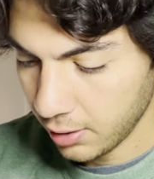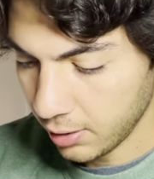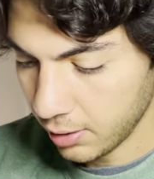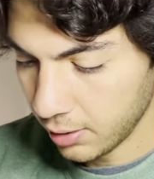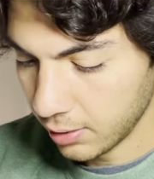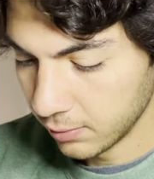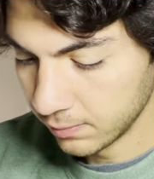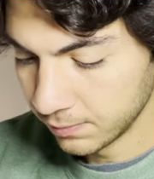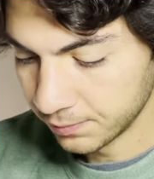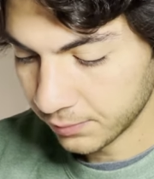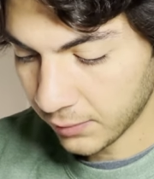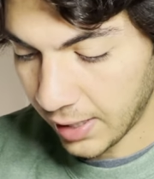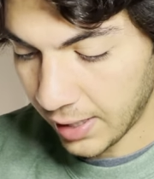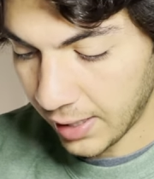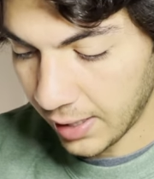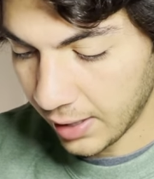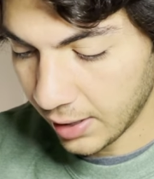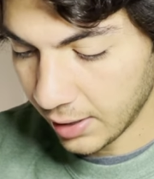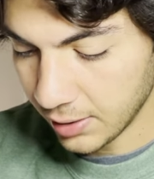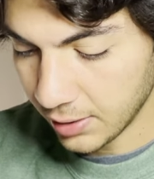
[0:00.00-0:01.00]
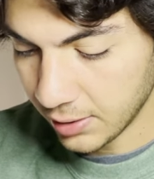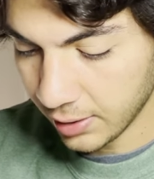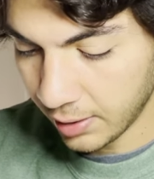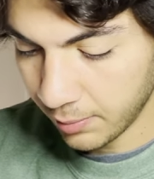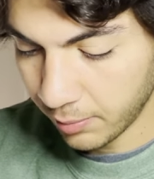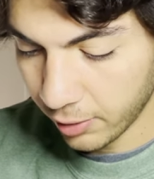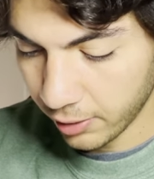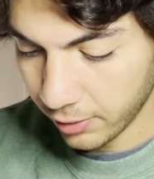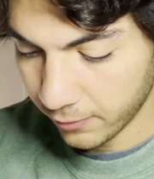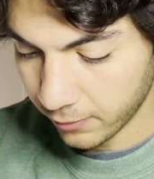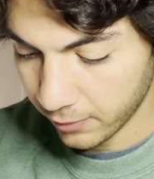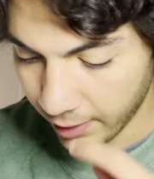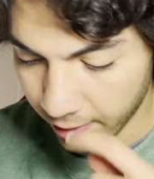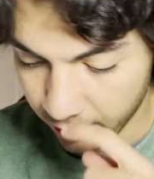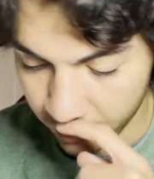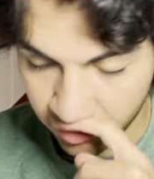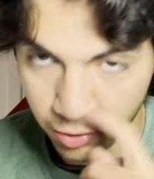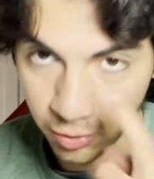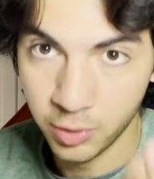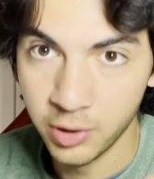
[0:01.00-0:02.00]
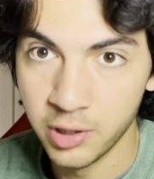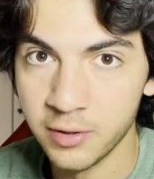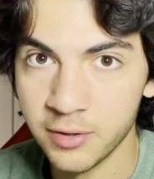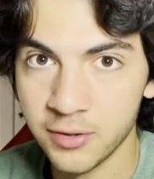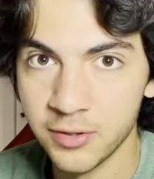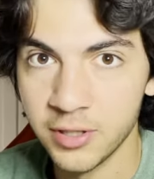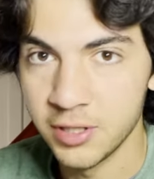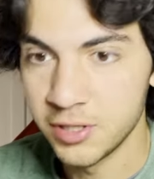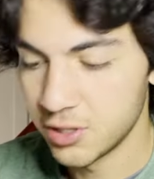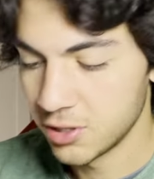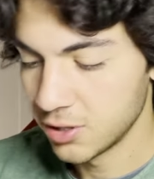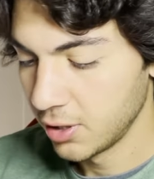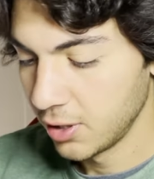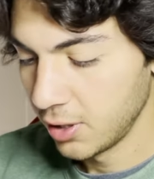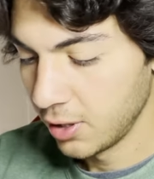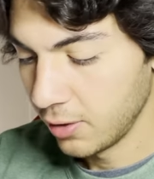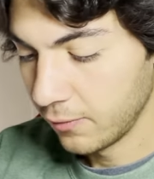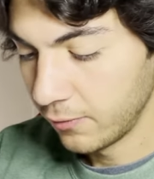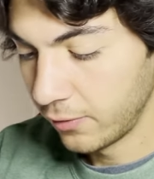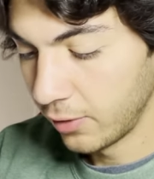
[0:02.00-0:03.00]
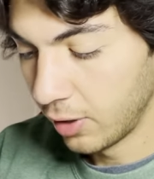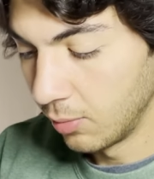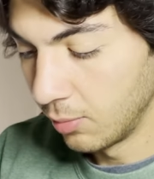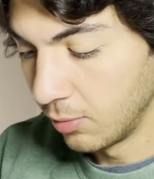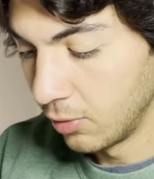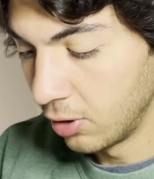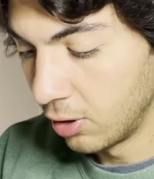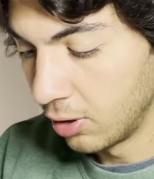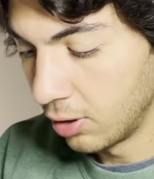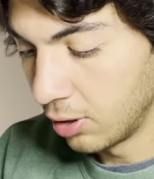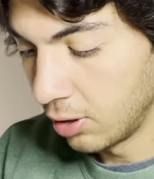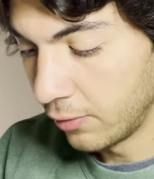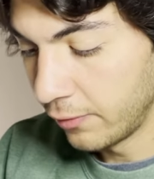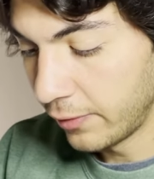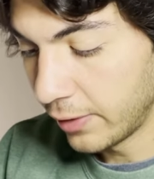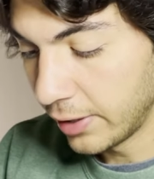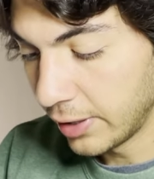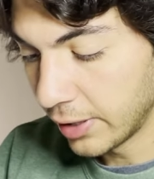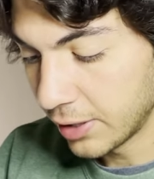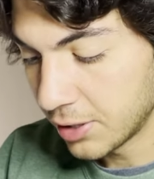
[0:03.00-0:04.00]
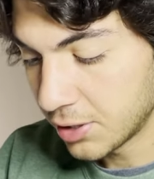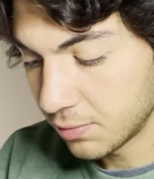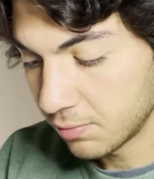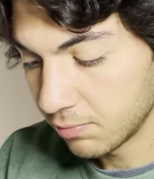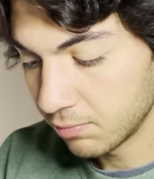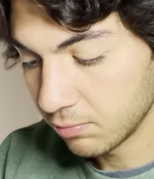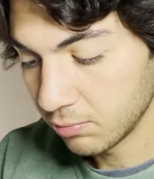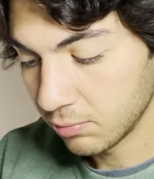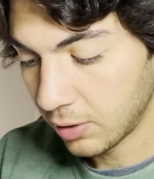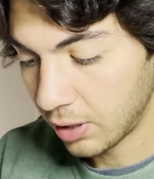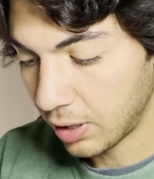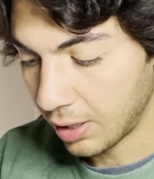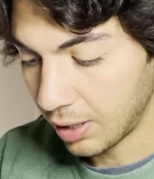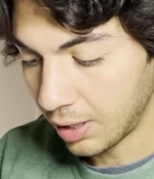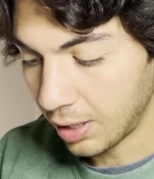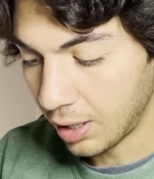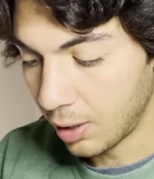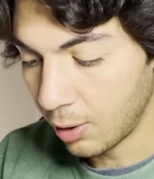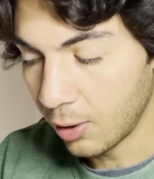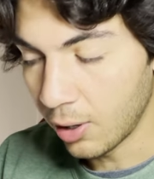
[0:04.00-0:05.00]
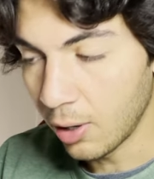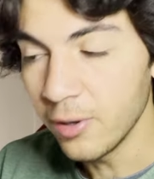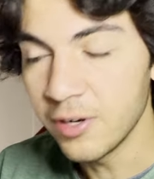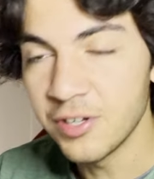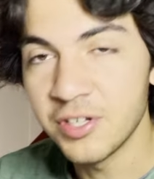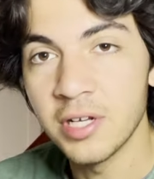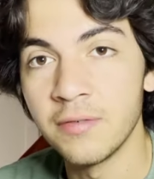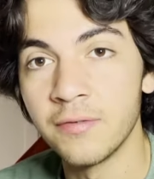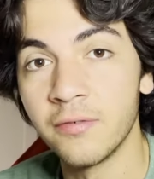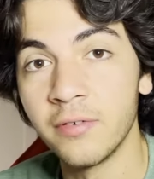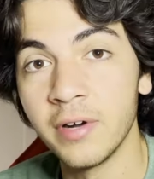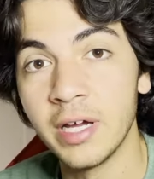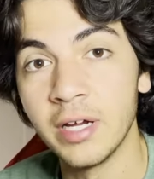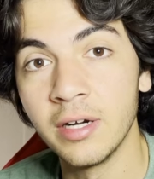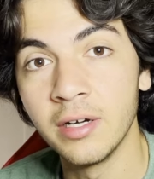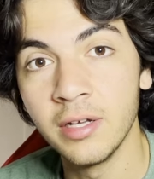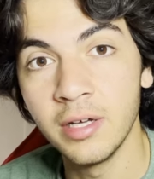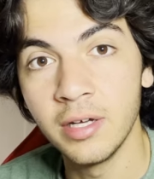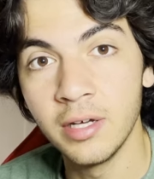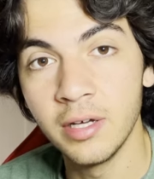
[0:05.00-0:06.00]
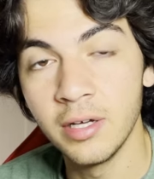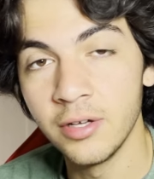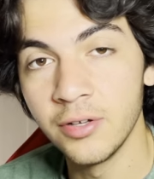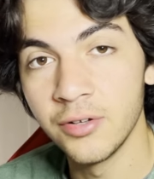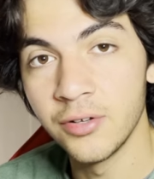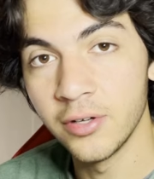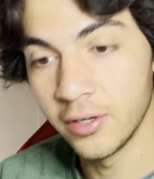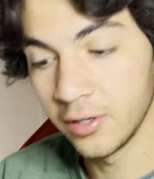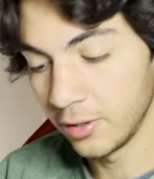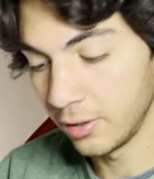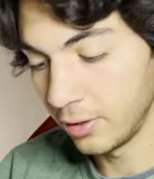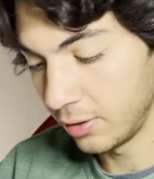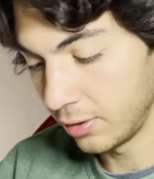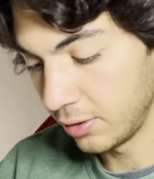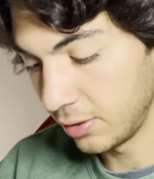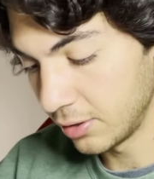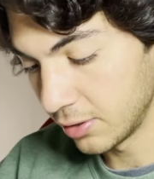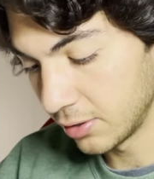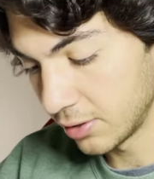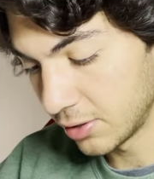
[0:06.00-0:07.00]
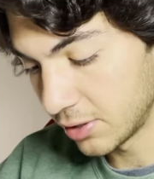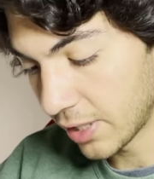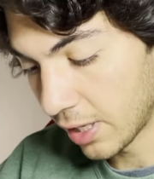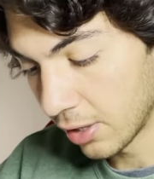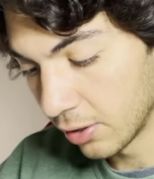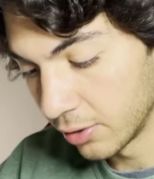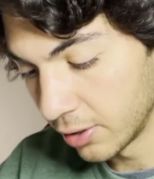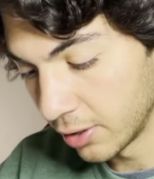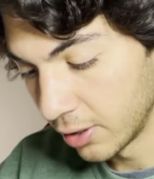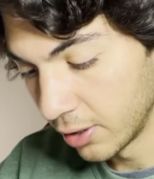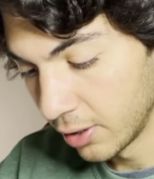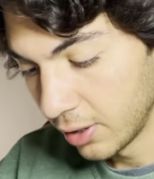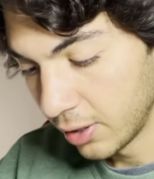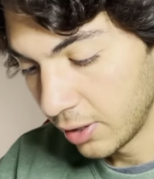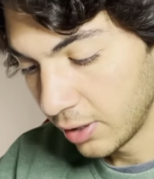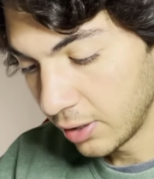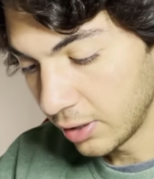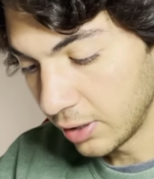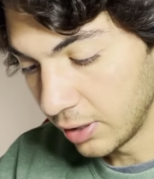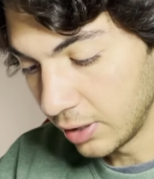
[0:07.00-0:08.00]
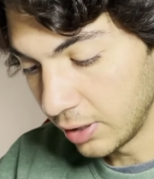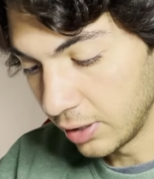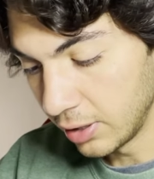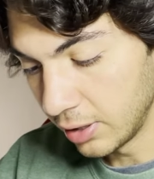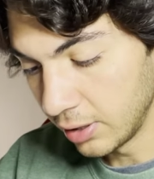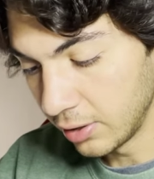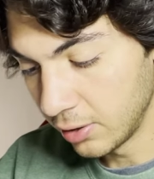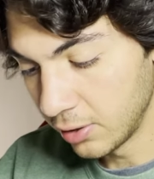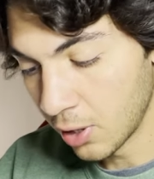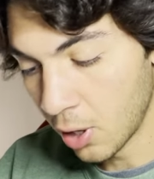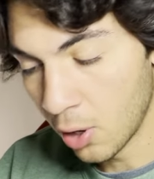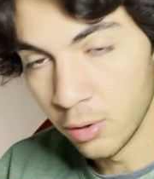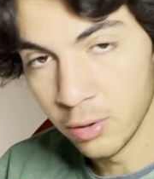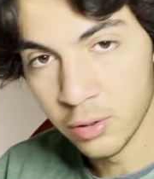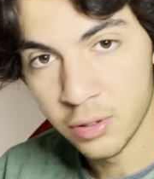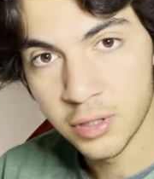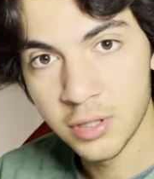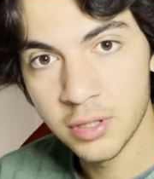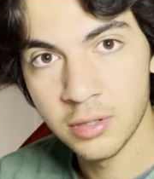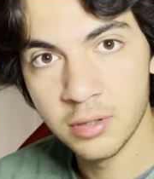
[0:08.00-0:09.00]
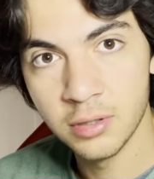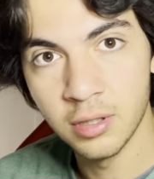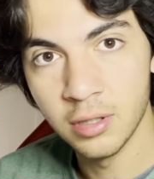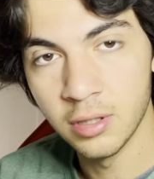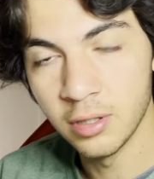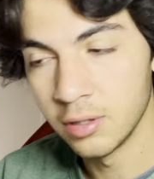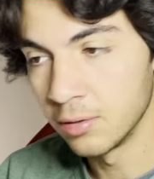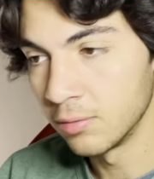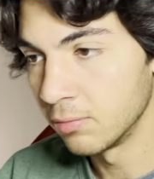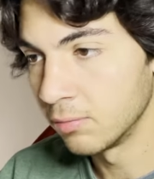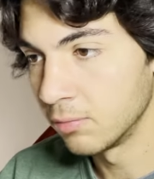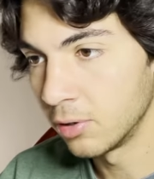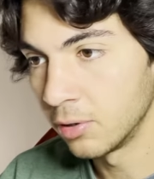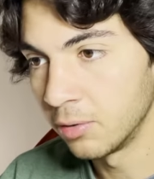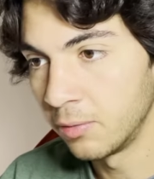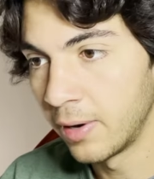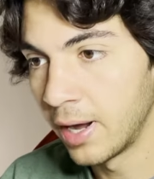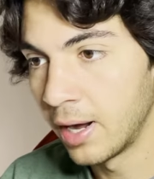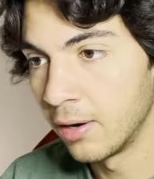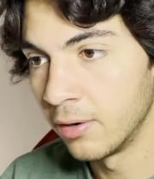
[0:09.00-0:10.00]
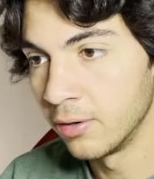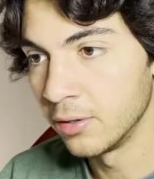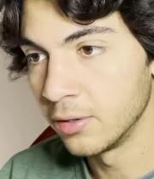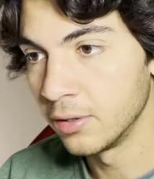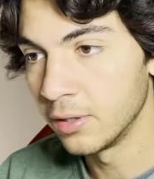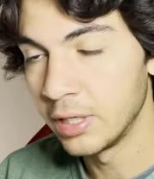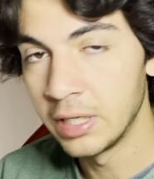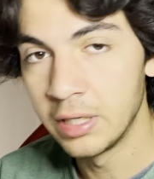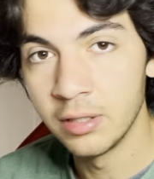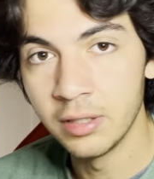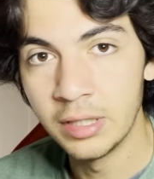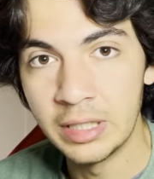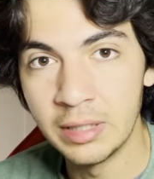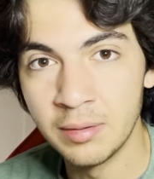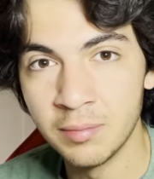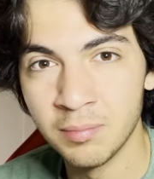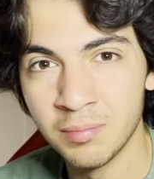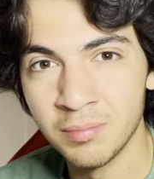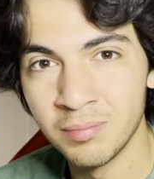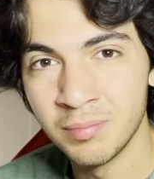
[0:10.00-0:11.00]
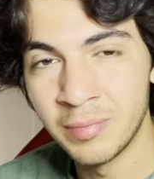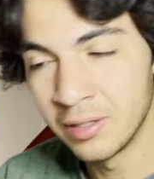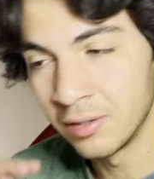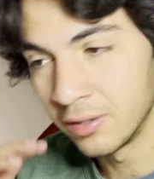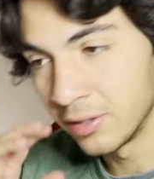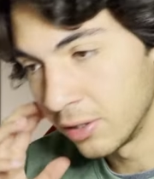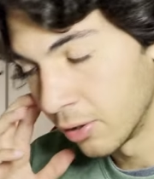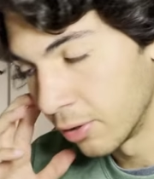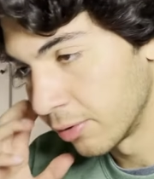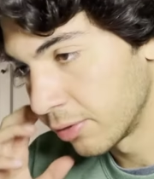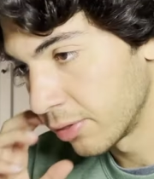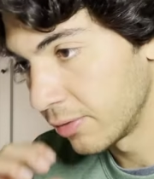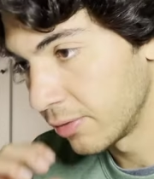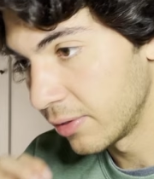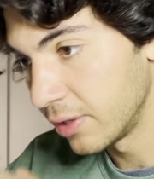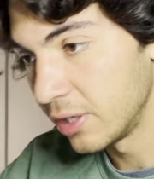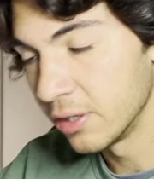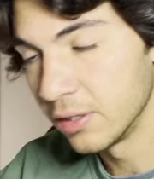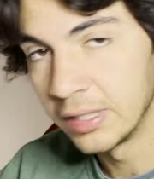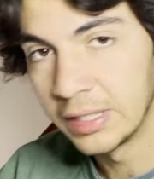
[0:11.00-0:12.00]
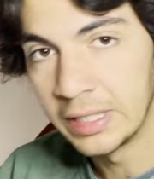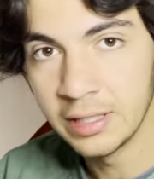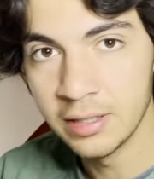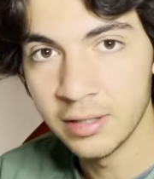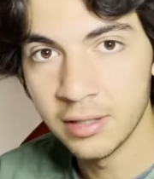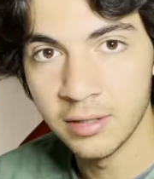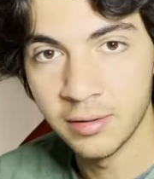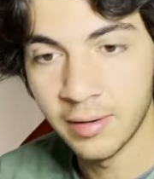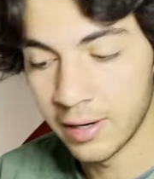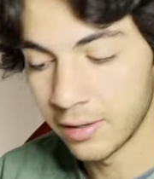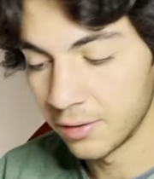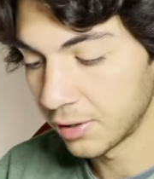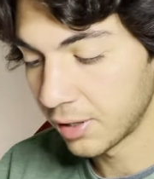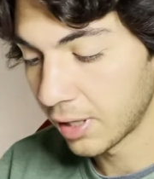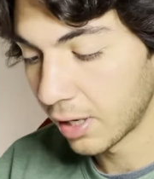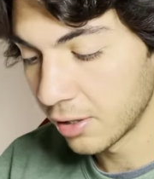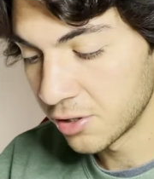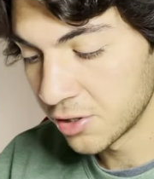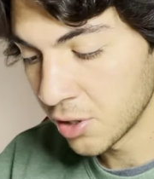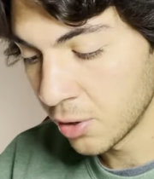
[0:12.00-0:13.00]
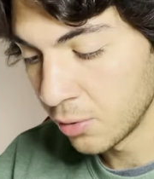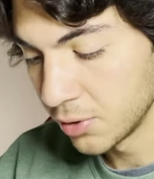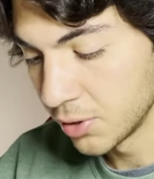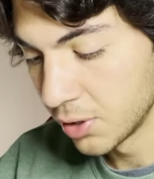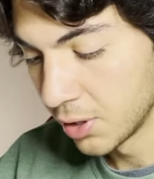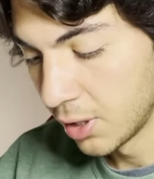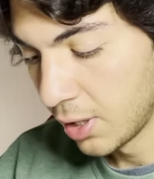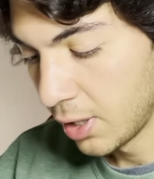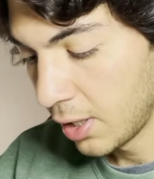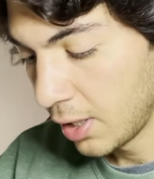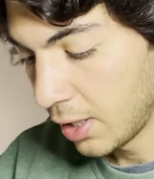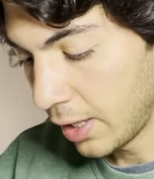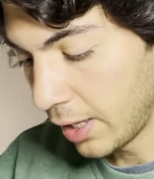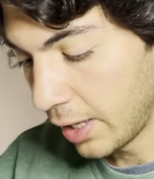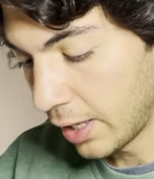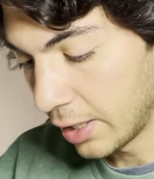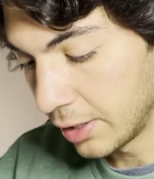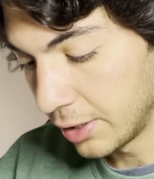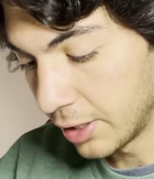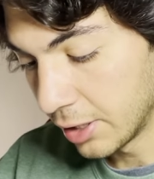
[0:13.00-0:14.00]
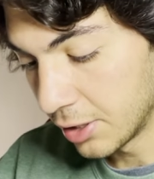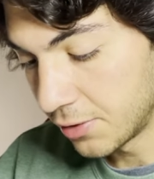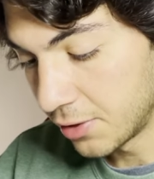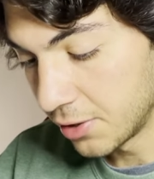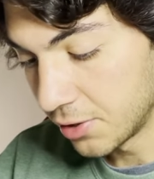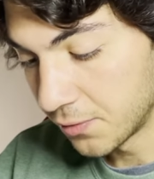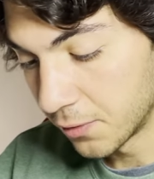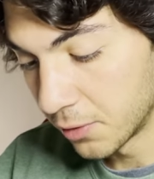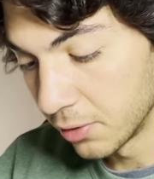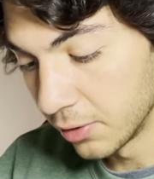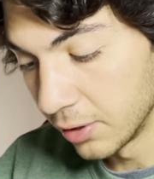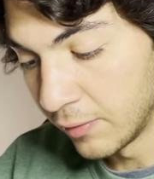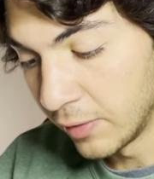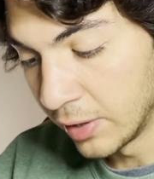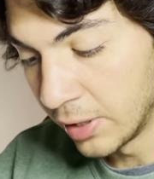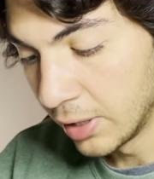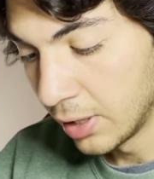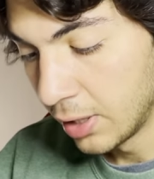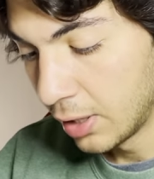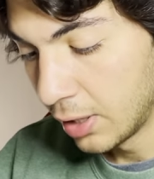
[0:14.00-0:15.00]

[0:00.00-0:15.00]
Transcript: Um, and I bought them for like two years each from uh, a very nice, I want to say friend, is a, is a seller. He goes um, around Italy, mainly north of Italy, around car shows, and he does this for a living.